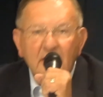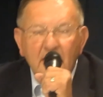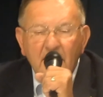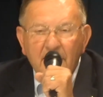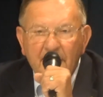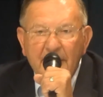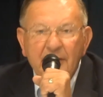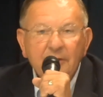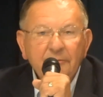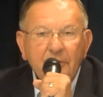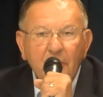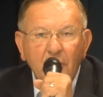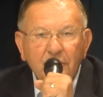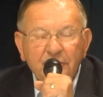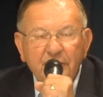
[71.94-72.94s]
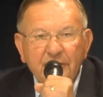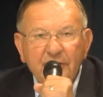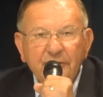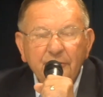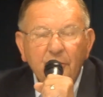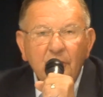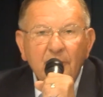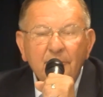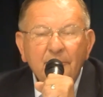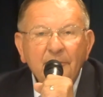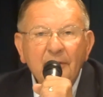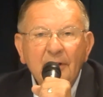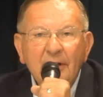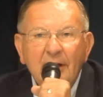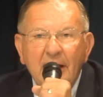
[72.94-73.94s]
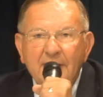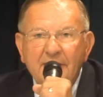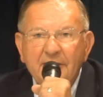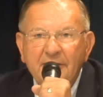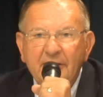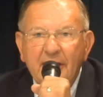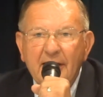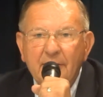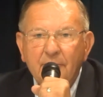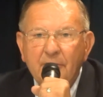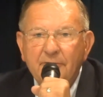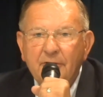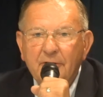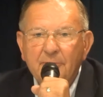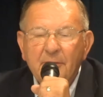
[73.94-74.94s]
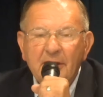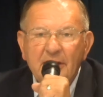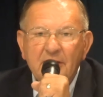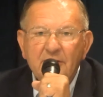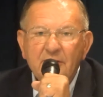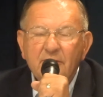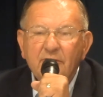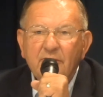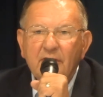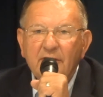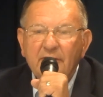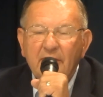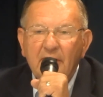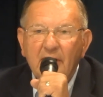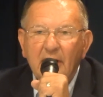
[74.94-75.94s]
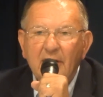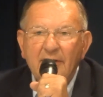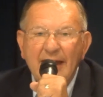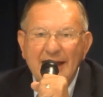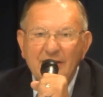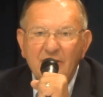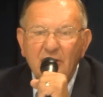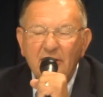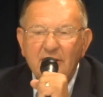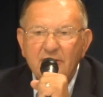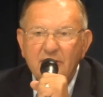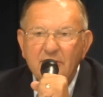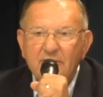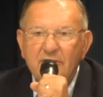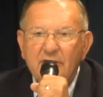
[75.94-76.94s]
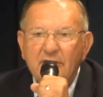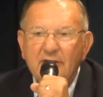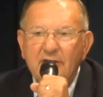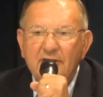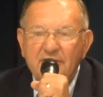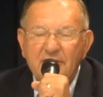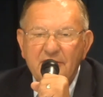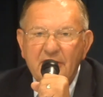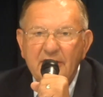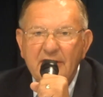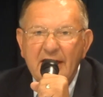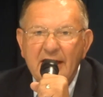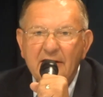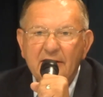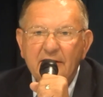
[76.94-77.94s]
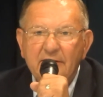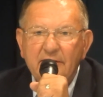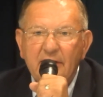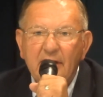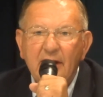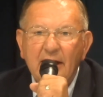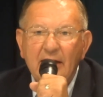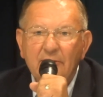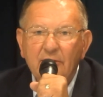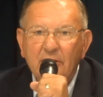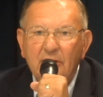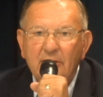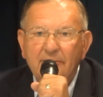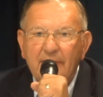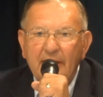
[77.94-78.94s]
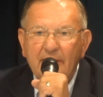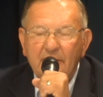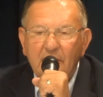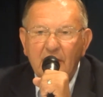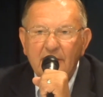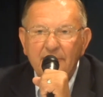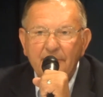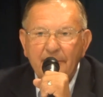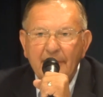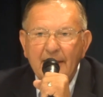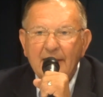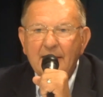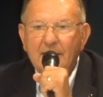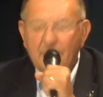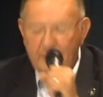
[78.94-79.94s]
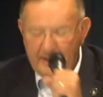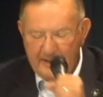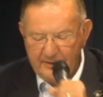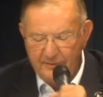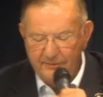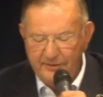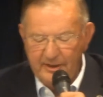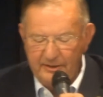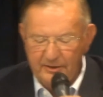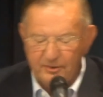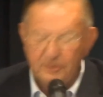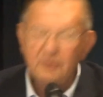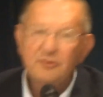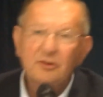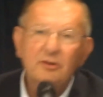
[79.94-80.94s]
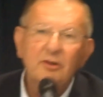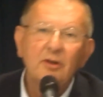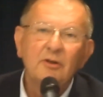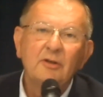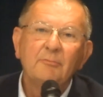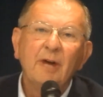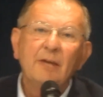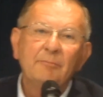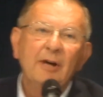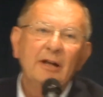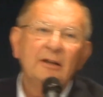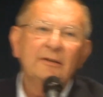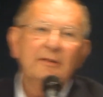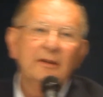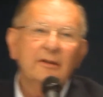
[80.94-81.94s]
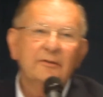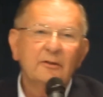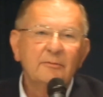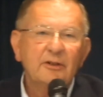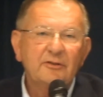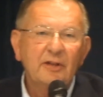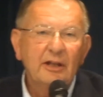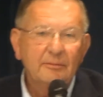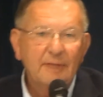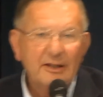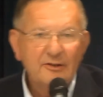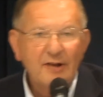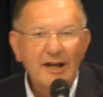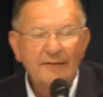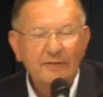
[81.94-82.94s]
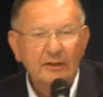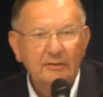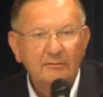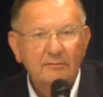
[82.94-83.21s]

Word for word: Thank you for hosting this forum. I think tonight we've heard many issues that uh, are national issues that as a state candidate uh, I have little effect on. But I do think that you should know that my politics are much like my driving.